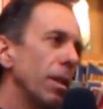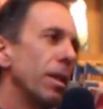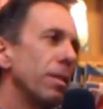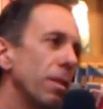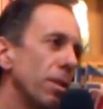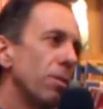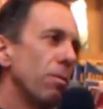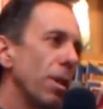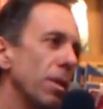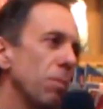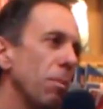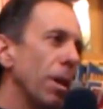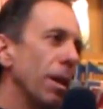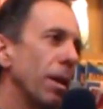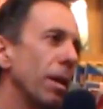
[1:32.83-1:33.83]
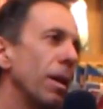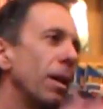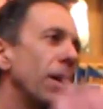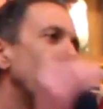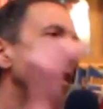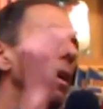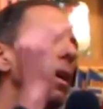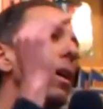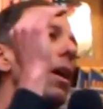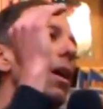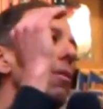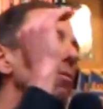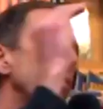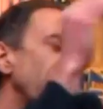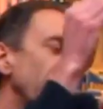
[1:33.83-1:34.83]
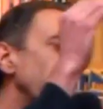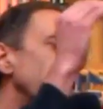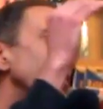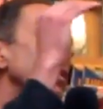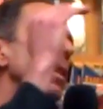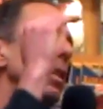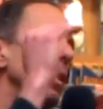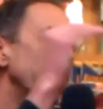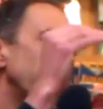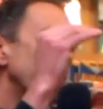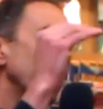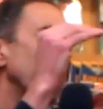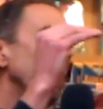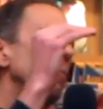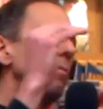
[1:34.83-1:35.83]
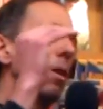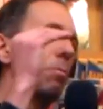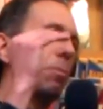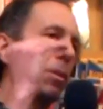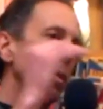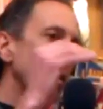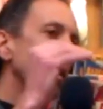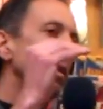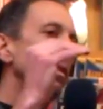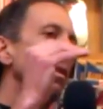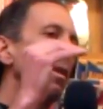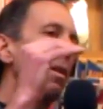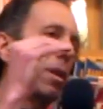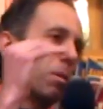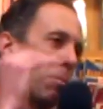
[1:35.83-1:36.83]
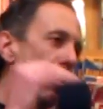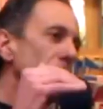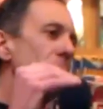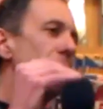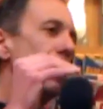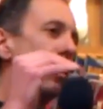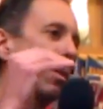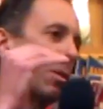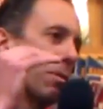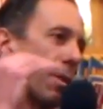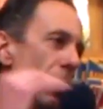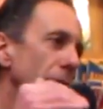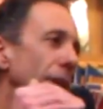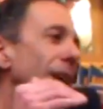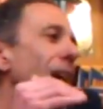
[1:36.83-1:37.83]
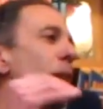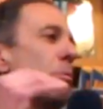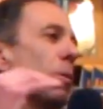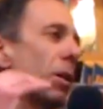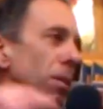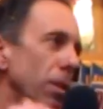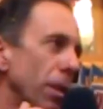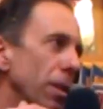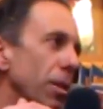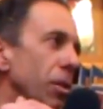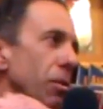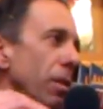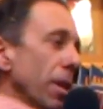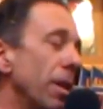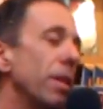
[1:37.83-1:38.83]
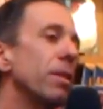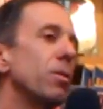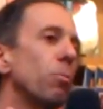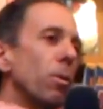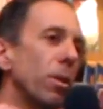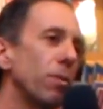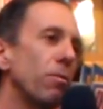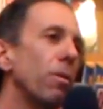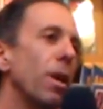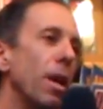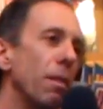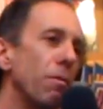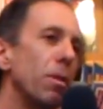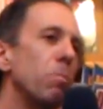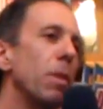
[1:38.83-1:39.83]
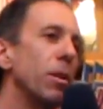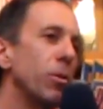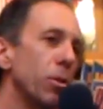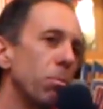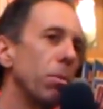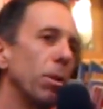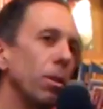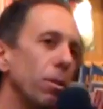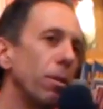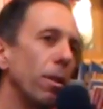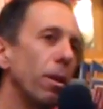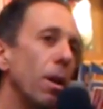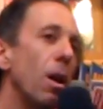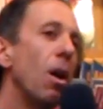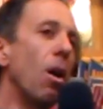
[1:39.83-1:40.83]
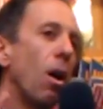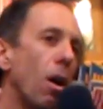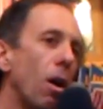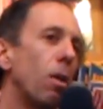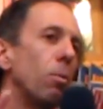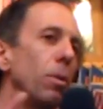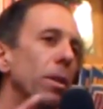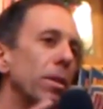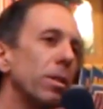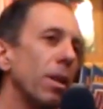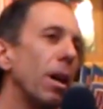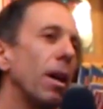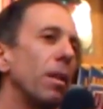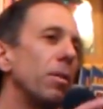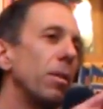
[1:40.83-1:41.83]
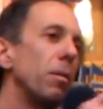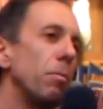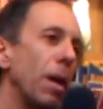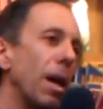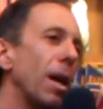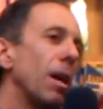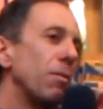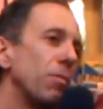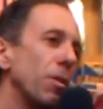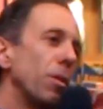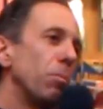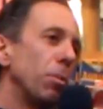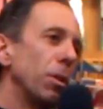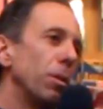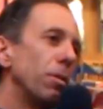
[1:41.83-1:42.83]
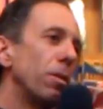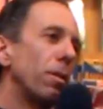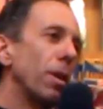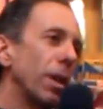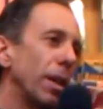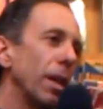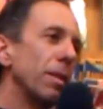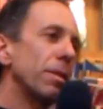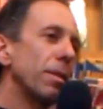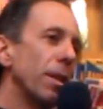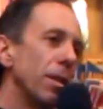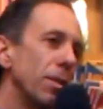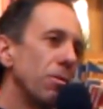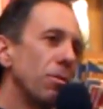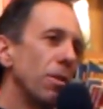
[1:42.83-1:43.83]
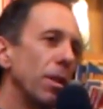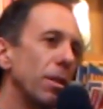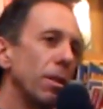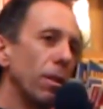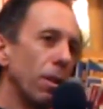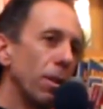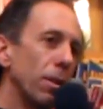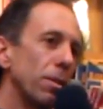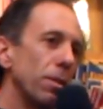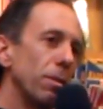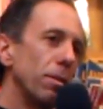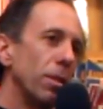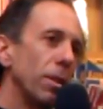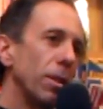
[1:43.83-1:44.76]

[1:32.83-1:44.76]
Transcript: is his resume of things that he's done representing the automotive industry, the chemical industry. He has worked for every major polluter, always on the behalf of the polluter against a defendant lawsuit.